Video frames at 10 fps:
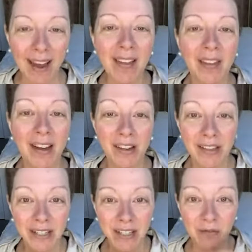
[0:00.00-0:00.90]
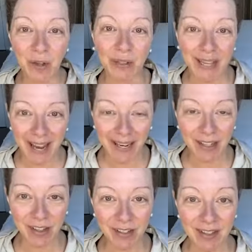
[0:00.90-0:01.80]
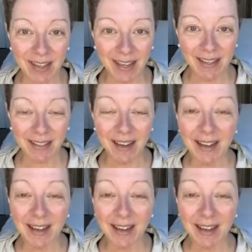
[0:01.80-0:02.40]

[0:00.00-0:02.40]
that you're exfoliating your skin.